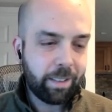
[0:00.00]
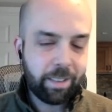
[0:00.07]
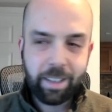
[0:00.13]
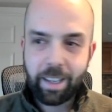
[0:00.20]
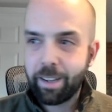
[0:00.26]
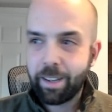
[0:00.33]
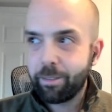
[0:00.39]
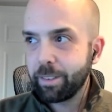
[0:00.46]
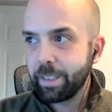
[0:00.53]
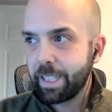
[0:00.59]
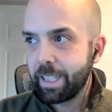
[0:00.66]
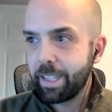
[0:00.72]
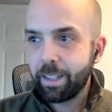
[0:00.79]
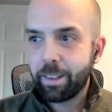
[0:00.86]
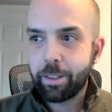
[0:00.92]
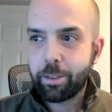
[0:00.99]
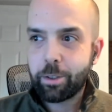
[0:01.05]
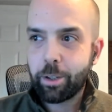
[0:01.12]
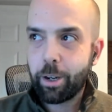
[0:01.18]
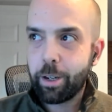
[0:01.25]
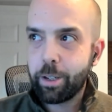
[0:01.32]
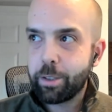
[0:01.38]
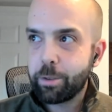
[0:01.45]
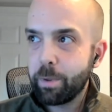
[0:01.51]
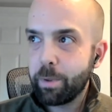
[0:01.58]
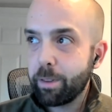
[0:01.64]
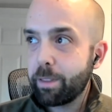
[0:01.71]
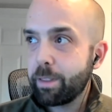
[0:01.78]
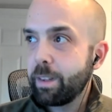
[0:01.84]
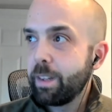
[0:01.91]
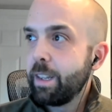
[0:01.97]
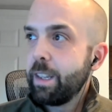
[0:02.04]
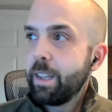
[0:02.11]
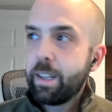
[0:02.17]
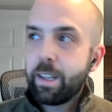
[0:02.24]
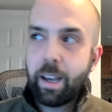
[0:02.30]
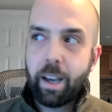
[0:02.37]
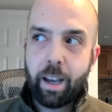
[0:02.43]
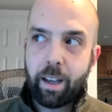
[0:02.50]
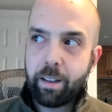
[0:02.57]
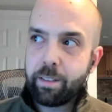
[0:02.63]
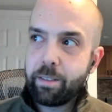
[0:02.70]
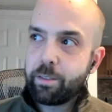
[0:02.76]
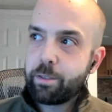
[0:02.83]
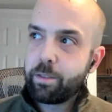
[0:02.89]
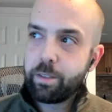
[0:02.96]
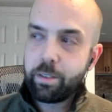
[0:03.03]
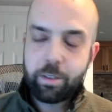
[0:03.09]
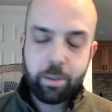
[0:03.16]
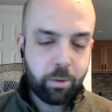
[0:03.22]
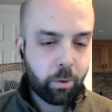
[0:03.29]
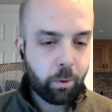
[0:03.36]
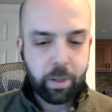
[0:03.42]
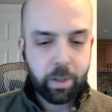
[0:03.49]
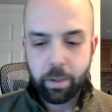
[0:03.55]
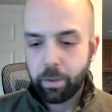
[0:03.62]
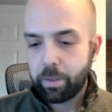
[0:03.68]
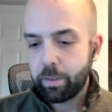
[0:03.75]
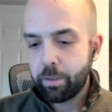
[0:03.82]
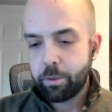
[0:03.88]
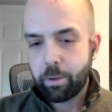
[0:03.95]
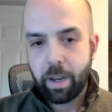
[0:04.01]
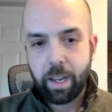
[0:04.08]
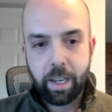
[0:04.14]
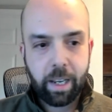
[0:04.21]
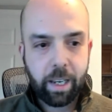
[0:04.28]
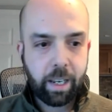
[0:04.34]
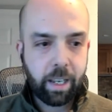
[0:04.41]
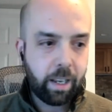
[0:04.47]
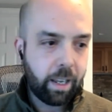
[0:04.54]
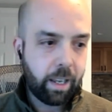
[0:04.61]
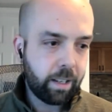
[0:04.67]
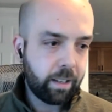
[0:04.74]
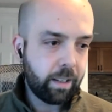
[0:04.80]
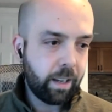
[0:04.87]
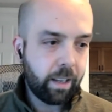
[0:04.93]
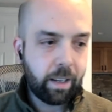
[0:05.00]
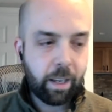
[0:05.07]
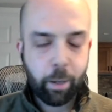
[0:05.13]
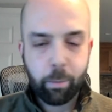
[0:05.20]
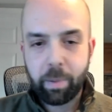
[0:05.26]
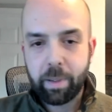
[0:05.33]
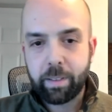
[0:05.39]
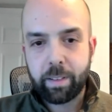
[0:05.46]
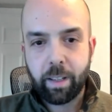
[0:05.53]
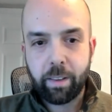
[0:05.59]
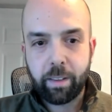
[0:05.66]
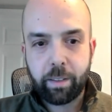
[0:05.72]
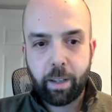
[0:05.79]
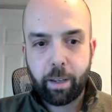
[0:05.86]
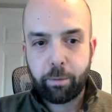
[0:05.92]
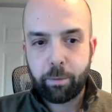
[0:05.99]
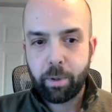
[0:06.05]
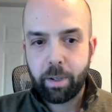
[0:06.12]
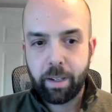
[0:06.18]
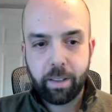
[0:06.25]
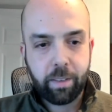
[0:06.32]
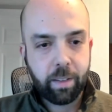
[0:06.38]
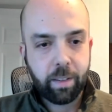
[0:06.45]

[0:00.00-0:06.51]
kind of leading the charge with tutorials and training and helping sell the software, and it's